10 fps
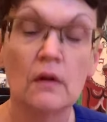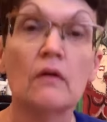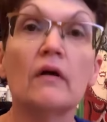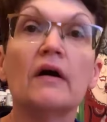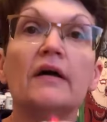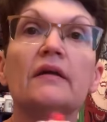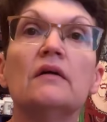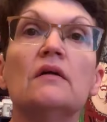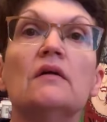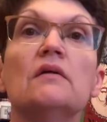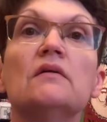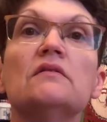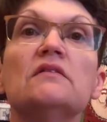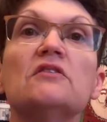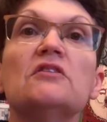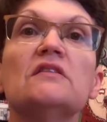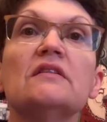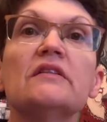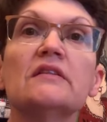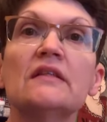Alright, so
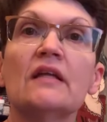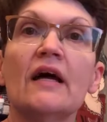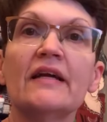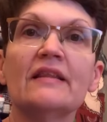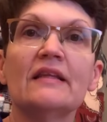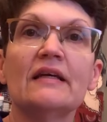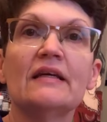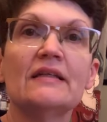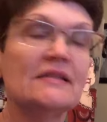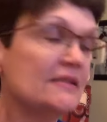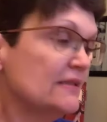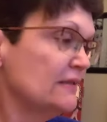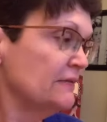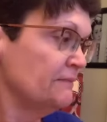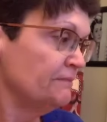she's looking like this.